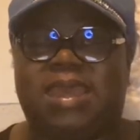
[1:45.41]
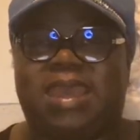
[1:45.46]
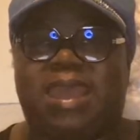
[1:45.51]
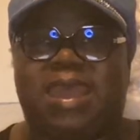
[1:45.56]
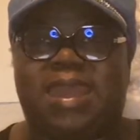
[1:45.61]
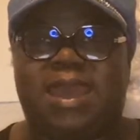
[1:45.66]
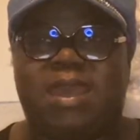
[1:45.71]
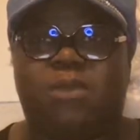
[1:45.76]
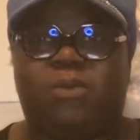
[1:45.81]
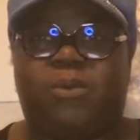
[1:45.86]

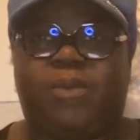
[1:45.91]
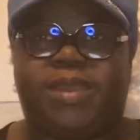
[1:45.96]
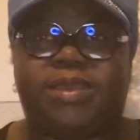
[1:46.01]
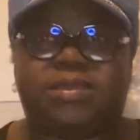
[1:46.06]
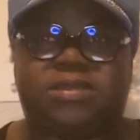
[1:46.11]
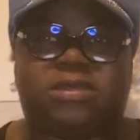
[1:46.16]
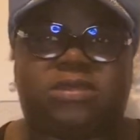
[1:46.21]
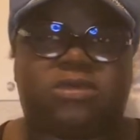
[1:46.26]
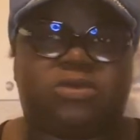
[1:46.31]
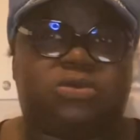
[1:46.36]
and I
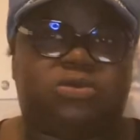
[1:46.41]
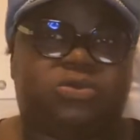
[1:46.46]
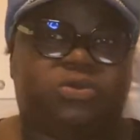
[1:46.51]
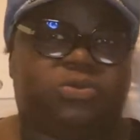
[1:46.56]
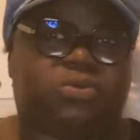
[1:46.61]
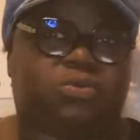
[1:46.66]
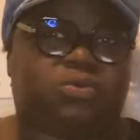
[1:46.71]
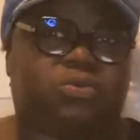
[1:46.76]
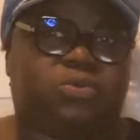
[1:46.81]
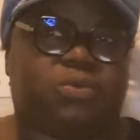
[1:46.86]
went
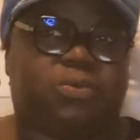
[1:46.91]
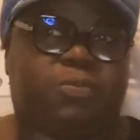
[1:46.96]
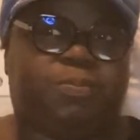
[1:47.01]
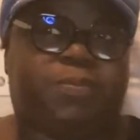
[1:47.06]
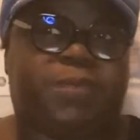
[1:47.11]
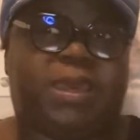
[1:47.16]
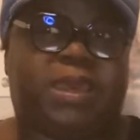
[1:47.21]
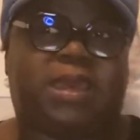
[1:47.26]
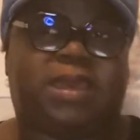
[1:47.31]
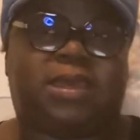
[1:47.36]
to
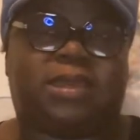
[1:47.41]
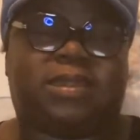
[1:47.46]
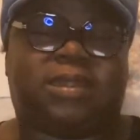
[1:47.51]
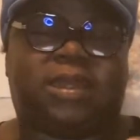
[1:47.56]
pick